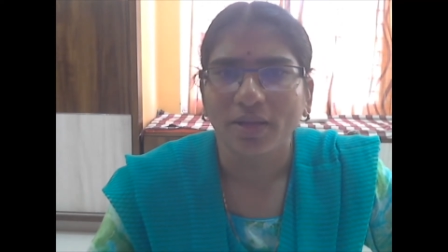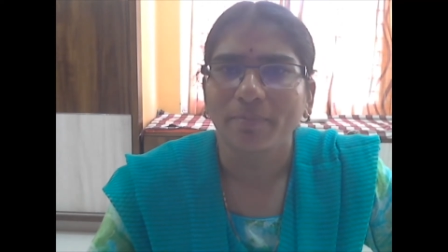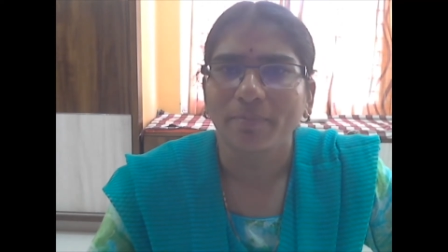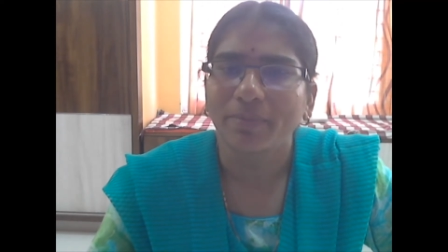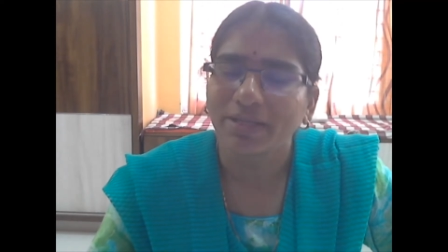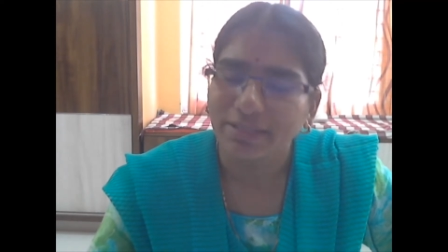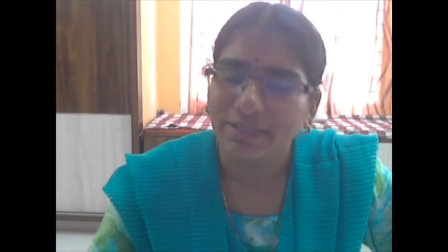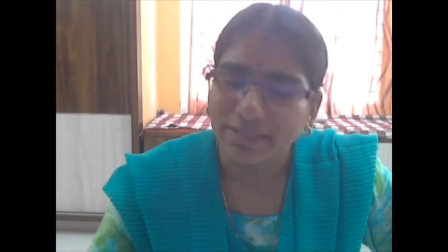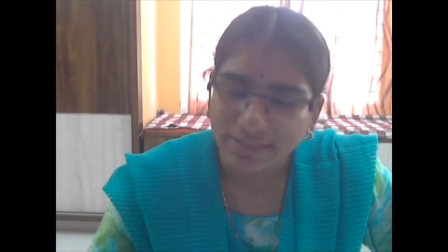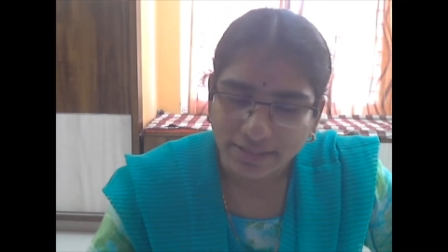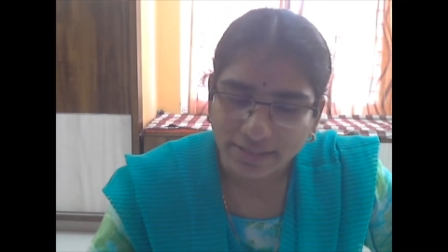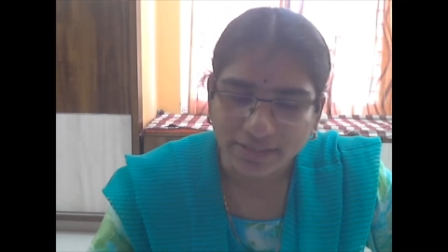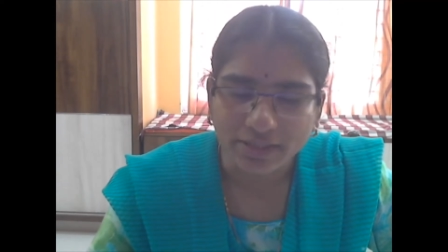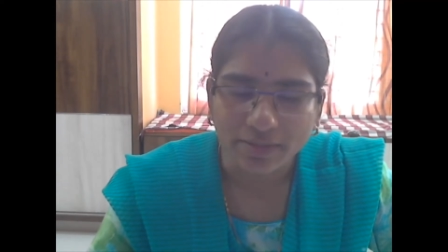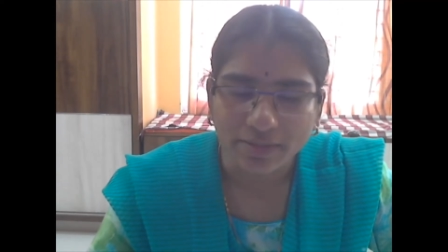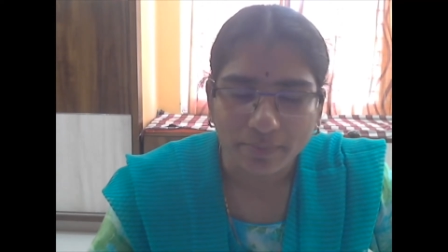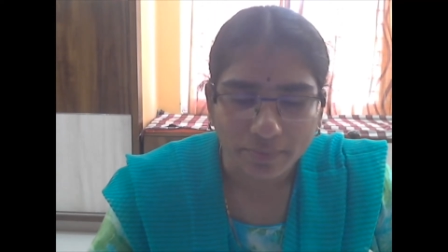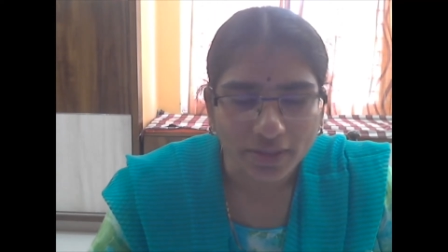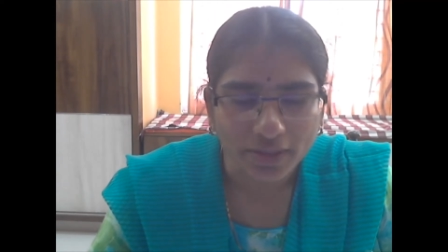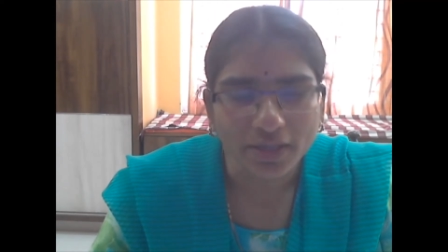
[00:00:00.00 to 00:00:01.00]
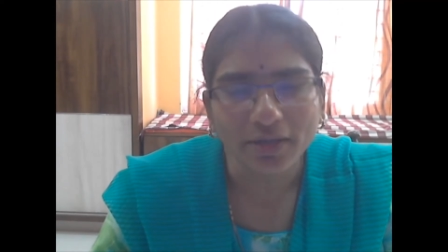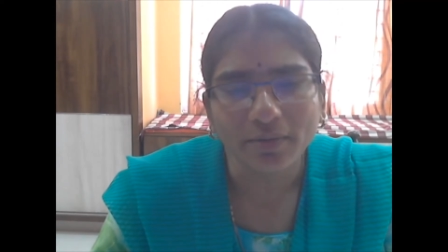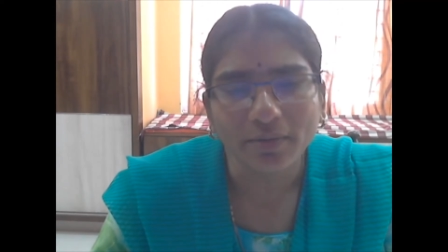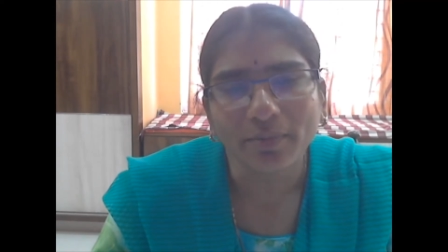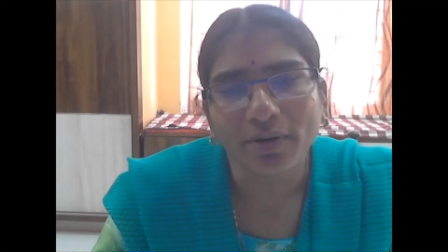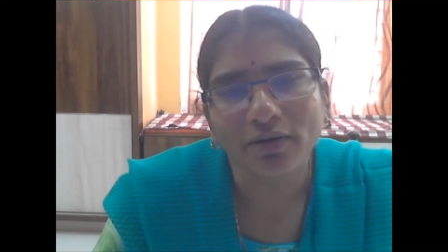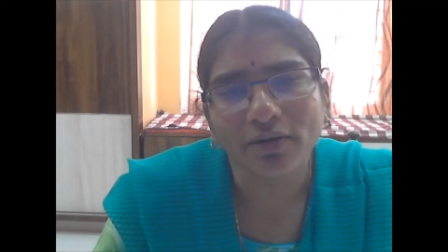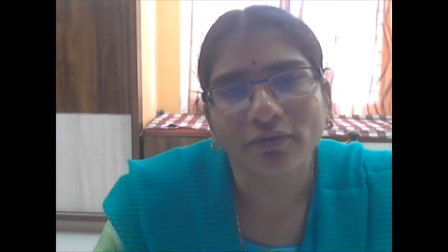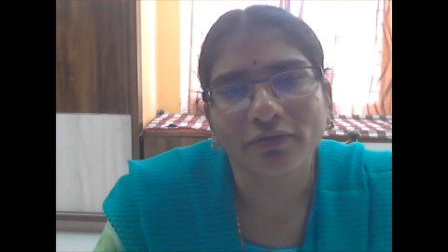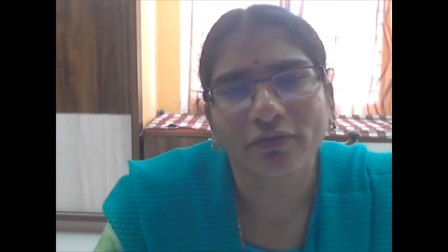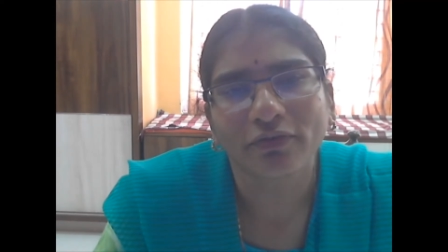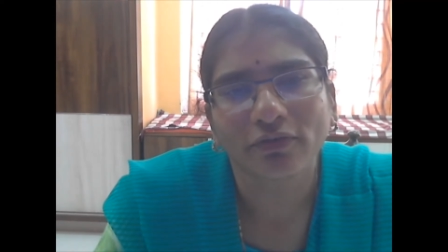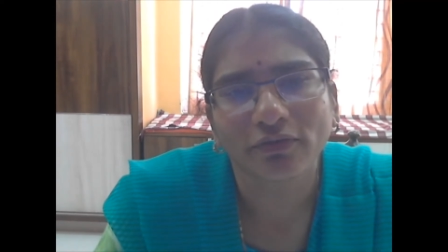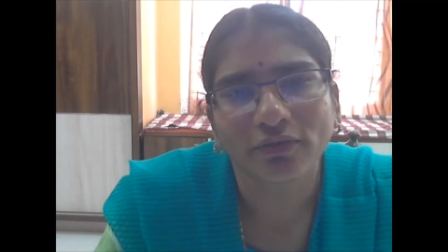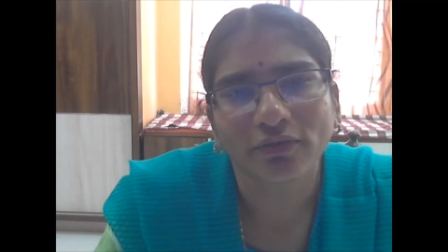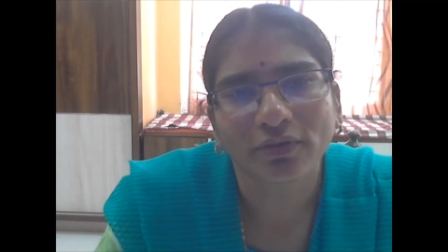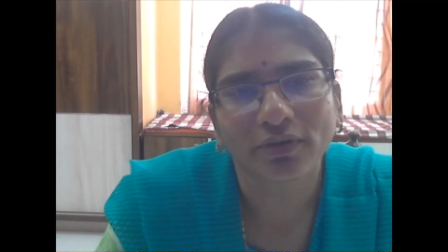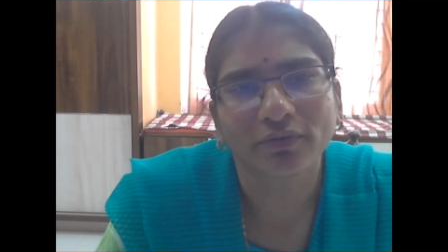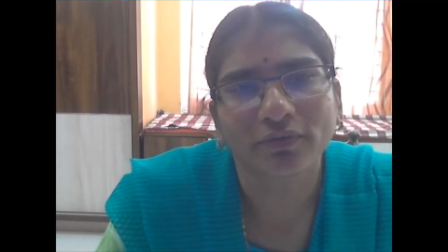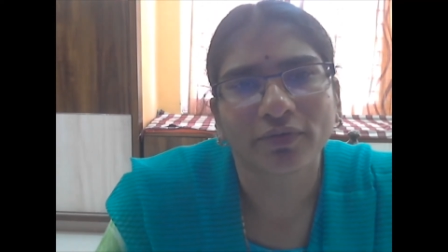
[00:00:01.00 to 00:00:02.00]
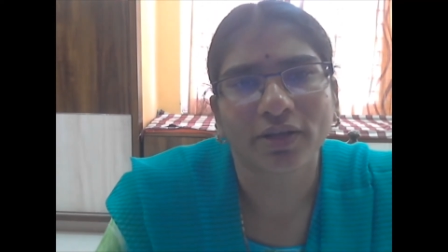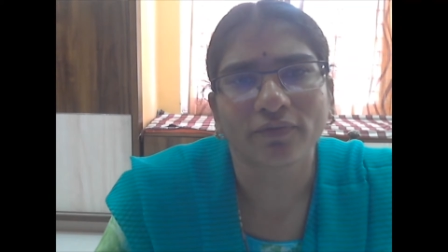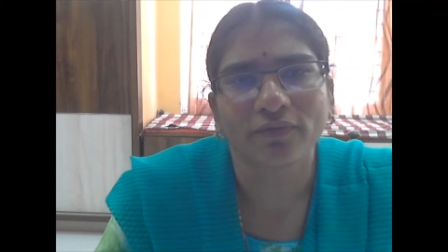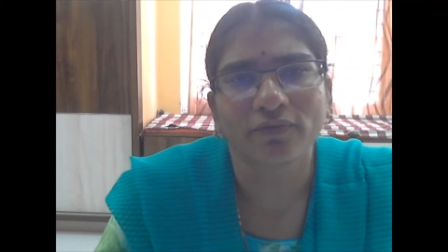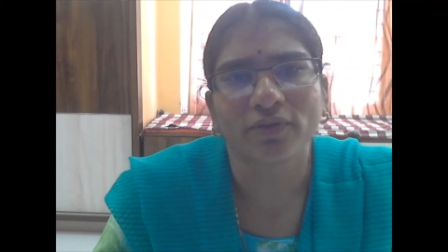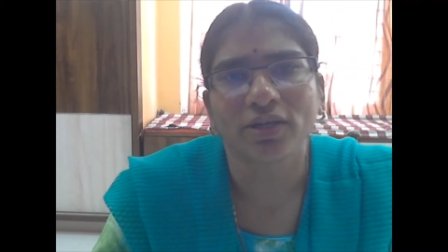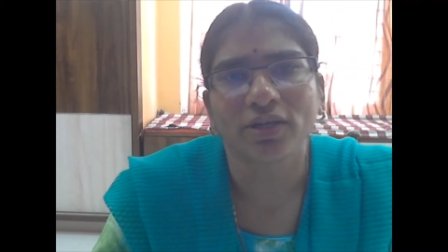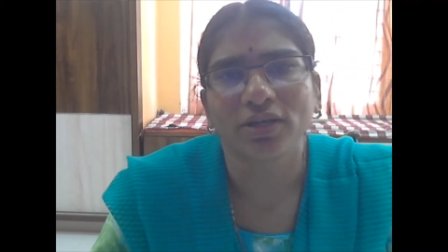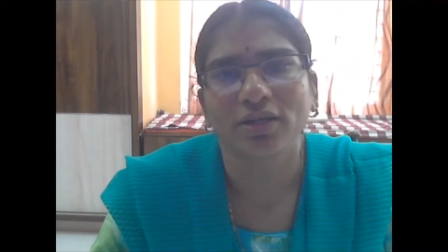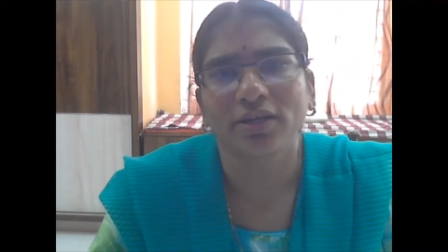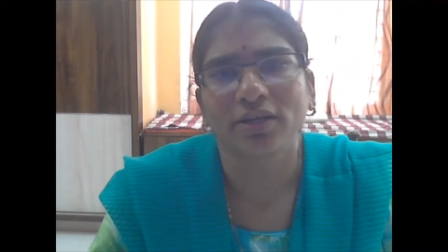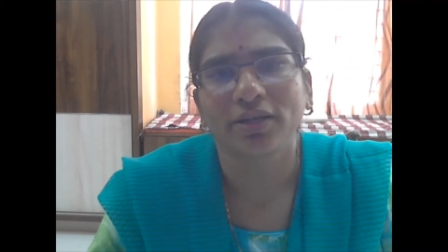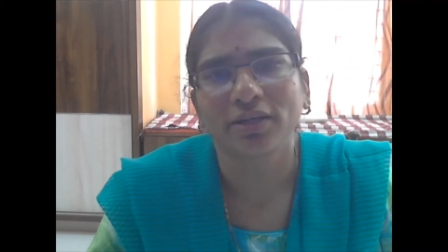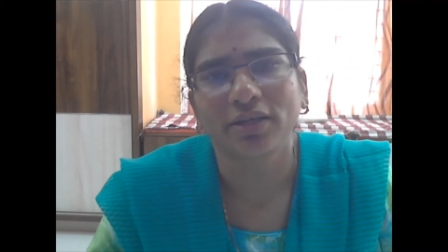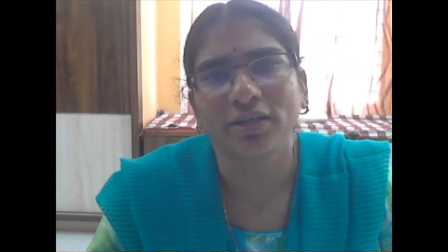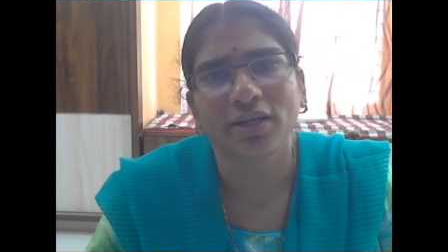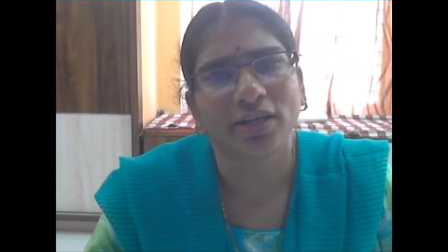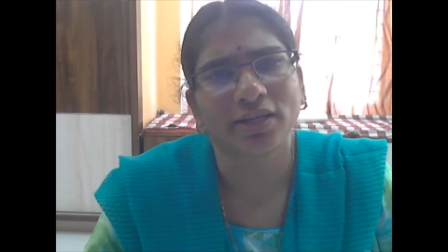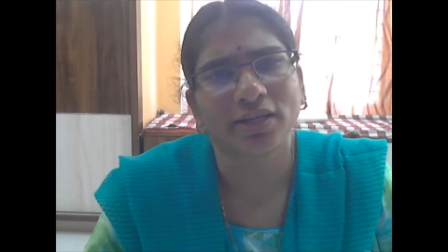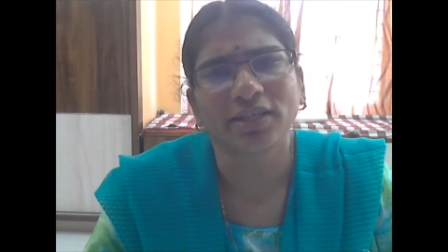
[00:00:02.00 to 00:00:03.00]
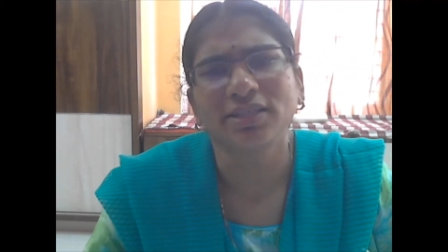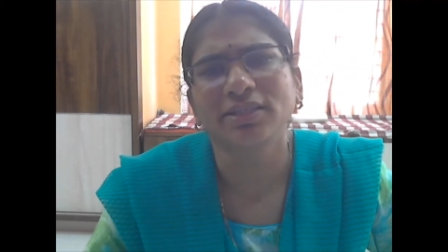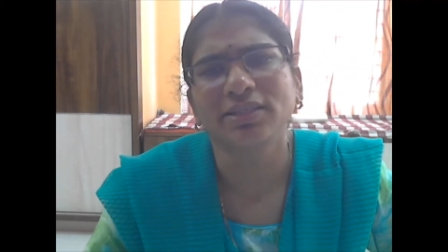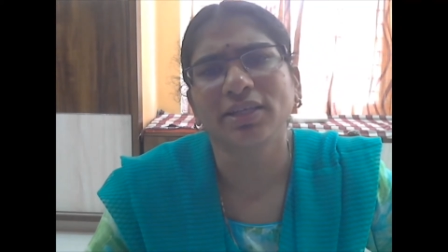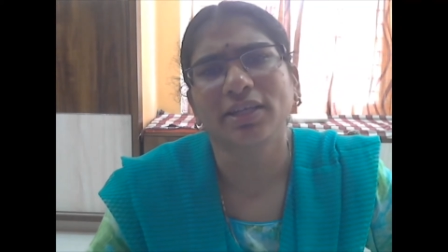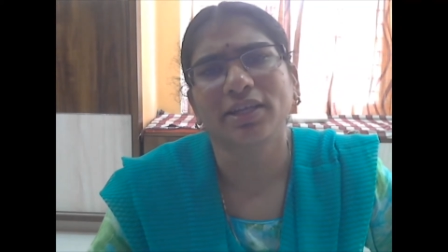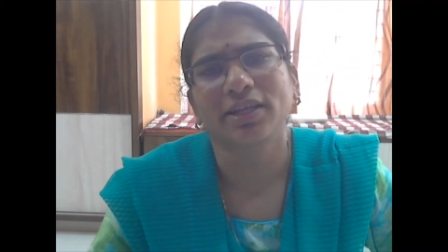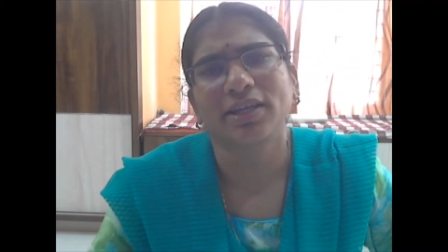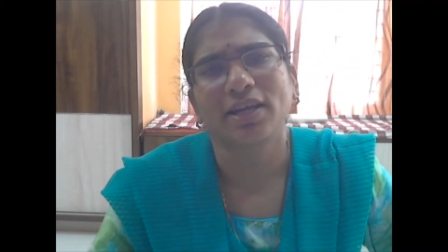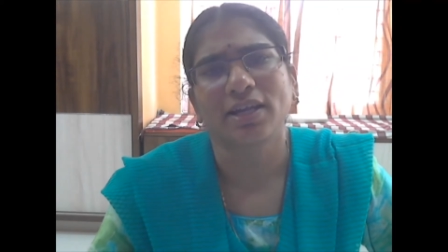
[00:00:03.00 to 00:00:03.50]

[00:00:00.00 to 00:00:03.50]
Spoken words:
But this is applicable when we learn any second